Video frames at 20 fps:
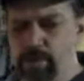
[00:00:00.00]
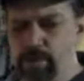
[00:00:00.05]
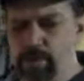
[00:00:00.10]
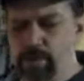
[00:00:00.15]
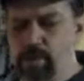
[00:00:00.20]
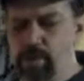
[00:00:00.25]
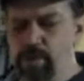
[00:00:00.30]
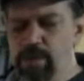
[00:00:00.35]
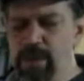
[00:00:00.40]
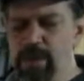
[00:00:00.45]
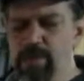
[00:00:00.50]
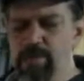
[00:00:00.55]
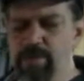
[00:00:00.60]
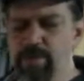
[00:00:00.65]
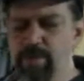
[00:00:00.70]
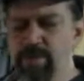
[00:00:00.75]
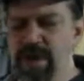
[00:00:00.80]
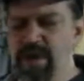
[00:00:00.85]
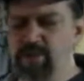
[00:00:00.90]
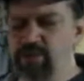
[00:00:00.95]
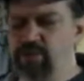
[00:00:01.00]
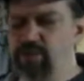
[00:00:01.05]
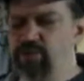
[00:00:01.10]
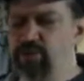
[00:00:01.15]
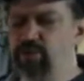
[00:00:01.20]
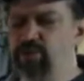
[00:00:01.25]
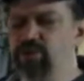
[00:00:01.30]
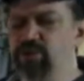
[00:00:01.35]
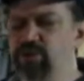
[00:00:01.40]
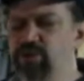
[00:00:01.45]
right over in
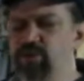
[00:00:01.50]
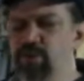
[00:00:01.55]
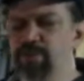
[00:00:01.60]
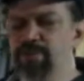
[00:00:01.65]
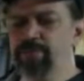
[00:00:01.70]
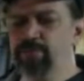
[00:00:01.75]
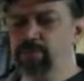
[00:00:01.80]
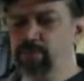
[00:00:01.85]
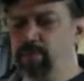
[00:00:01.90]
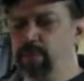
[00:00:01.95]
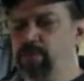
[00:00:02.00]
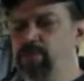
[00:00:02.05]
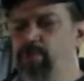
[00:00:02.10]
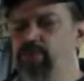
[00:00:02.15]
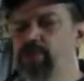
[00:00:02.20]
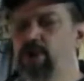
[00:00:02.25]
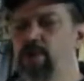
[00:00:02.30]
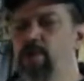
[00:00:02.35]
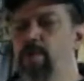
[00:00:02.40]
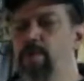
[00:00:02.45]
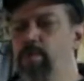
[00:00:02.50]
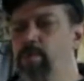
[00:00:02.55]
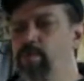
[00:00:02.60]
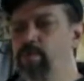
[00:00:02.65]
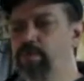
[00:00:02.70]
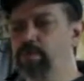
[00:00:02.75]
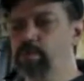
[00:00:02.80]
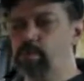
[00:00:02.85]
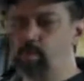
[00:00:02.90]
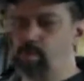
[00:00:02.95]
Massachusetts.
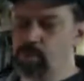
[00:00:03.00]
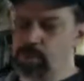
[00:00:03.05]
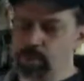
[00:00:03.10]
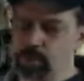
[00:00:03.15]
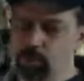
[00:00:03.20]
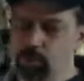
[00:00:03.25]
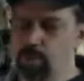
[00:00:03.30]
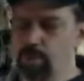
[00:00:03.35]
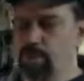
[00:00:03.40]
So